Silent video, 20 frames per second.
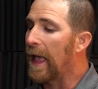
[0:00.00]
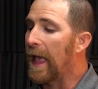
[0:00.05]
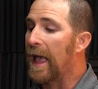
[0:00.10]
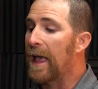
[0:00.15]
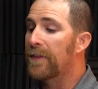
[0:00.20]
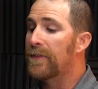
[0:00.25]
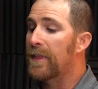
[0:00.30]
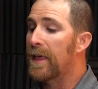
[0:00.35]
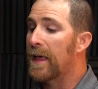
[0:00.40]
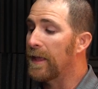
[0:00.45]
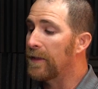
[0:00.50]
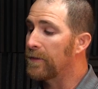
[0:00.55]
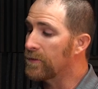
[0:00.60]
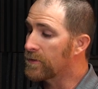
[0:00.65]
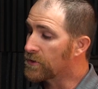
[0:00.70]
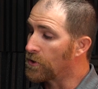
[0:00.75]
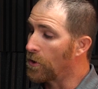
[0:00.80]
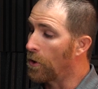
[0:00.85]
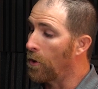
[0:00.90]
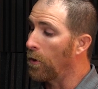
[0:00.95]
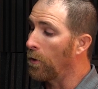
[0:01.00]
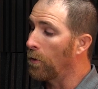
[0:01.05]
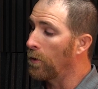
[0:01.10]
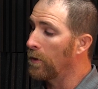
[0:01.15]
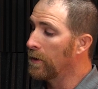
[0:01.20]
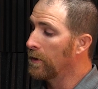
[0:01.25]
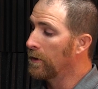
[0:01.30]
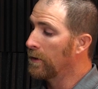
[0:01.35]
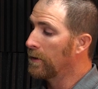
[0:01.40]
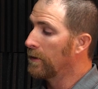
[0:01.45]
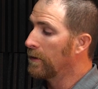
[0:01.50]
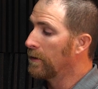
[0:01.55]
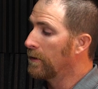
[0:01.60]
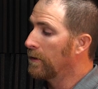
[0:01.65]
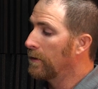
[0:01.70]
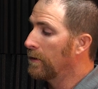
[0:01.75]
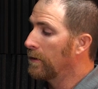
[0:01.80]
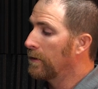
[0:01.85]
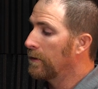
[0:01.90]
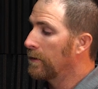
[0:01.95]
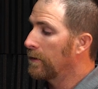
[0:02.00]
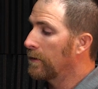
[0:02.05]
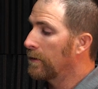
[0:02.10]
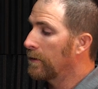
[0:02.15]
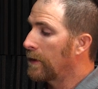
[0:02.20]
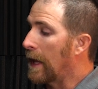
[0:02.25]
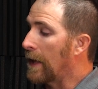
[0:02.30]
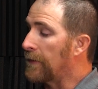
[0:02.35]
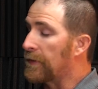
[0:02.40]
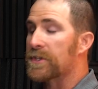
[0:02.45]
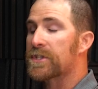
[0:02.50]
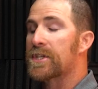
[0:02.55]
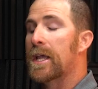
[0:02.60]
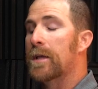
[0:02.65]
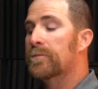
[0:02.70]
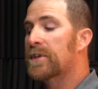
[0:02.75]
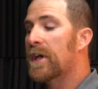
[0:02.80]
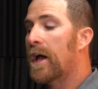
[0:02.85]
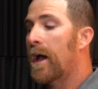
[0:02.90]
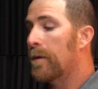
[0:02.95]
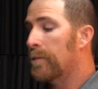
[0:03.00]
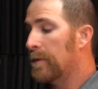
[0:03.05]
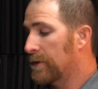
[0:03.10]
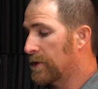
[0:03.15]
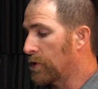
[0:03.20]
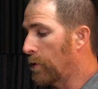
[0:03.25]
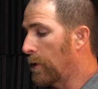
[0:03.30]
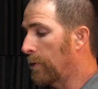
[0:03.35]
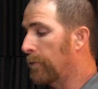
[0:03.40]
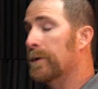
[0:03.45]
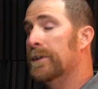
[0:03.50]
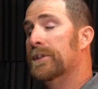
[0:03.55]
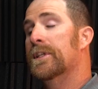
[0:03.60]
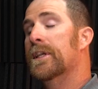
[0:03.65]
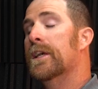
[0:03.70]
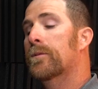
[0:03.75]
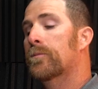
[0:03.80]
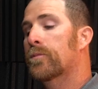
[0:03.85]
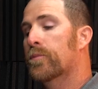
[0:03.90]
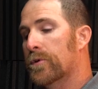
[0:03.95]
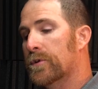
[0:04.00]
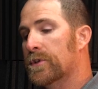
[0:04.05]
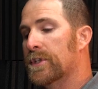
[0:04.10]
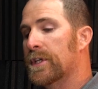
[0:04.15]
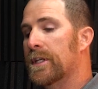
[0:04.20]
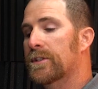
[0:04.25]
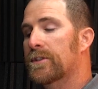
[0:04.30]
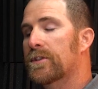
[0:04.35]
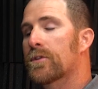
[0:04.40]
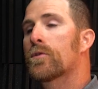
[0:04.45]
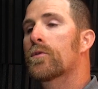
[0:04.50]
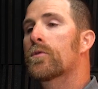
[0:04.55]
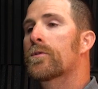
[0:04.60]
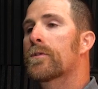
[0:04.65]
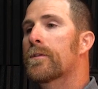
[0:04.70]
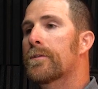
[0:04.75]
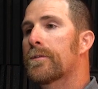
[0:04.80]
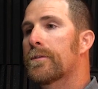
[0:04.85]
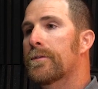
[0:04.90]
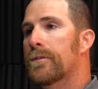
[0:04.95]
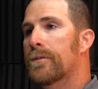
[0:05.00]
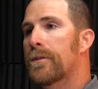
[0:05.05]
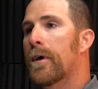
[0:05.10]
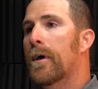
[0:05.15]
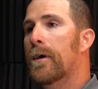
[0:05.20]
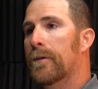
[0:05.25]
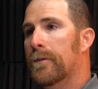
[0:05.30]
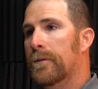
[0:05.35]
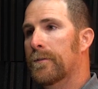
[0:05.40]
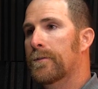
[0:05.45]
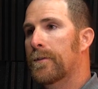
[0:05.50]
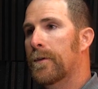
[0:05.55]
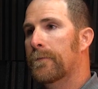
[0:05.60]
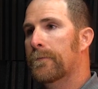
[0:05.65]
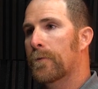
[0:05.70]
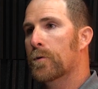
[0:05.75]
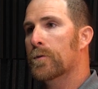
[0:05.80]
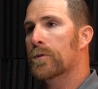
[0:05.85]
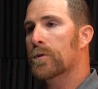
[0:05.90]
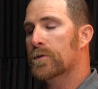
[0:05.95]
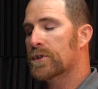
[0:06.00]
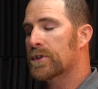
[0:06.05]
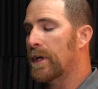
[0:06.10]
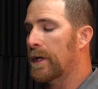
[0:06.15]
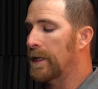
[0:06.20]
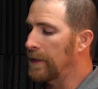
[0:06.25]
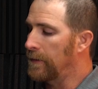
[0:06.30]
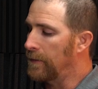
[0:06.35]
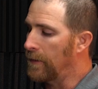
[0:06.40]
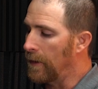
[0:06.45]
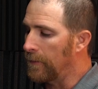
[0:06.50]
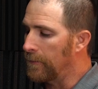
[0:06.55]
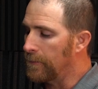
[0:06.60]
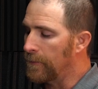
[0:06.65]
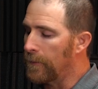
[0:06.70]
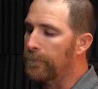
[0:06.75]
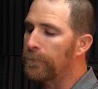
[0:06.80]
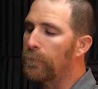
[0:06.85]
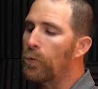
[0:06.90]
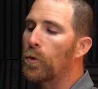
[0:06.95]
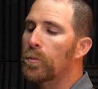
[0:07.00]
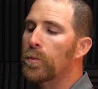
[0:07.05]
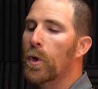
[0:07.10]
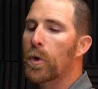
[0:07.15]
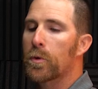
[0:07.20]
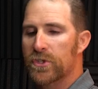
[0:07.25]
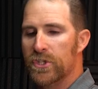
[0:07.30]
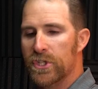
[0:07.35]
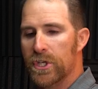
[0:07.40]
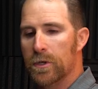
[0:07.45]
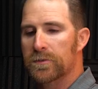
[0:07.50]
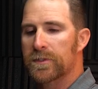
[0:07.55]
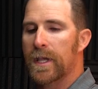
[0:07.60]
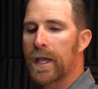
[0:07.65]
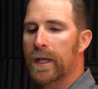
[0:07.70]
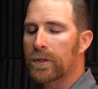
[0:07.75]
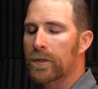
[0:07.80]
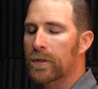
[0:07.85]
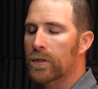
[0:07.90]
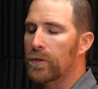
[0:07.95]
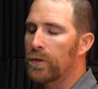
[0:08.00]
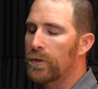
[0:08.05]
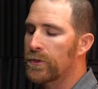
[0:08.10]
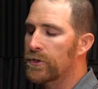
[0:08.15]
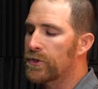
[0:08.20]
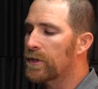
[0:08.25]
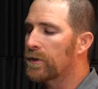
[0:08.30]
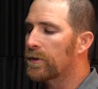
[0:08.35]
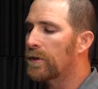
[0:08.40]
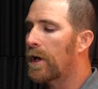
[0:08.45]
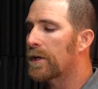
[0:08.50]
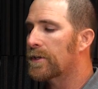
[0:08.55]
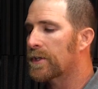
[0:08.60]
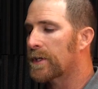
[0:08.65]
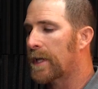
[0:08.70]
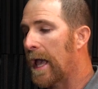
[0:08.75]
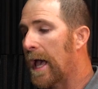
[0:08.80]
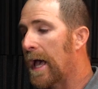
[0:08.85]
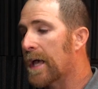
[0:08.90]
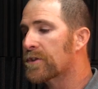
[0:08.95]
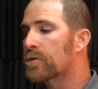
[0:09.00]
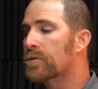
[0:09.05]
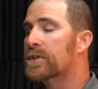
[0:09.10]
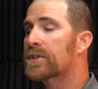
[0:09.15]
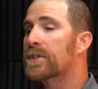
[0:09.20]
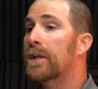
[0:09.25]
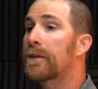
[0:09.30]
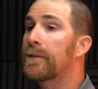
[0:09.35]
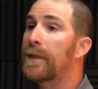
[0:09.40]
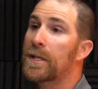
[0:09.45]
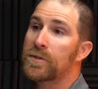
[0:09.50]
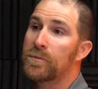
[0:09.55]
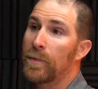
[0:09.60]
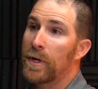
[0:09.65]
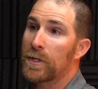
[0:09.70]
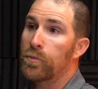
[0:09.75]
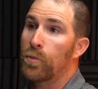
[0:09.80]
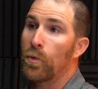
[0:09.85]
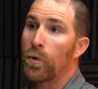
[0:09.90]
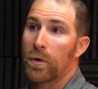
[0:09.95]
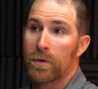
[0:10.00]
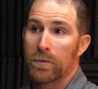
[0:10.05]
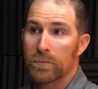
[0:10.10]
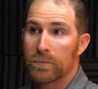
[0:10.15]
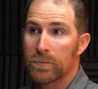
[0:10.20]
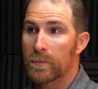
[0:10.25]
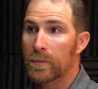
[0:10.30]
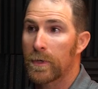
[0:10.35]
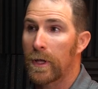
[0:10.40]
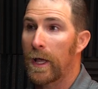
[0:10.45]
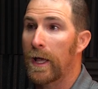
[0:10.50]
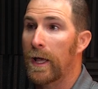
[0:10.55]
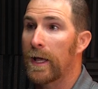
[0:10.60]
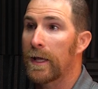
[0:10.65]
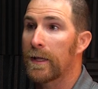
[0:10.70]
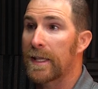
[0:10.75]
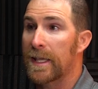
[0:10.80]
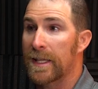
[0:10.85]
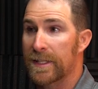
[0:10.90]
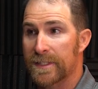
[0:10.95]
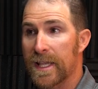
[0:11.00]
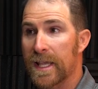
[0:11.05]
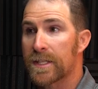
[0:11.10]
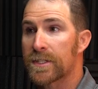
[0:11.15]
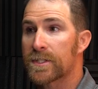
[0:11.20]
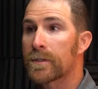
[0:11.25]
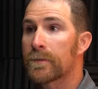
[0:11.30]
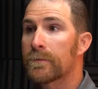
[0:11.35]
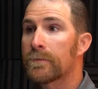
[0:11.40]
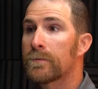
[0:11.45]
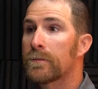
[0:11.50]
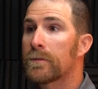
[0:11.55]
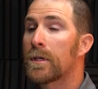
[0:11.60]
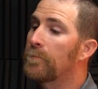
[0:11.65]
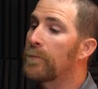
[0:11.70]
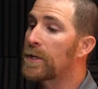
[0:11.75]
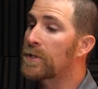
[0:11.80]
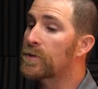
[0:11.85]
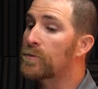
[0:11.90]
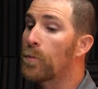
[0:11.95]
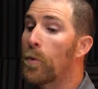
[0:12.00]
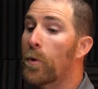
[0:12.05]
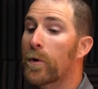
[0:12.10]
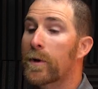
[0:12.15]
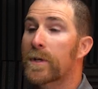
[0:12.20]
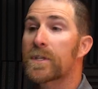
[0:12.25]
And then, so at the same time, so if we did proceed to the further study, the full-blown geotechnical and geologic hazard study, that's much more intensive, much more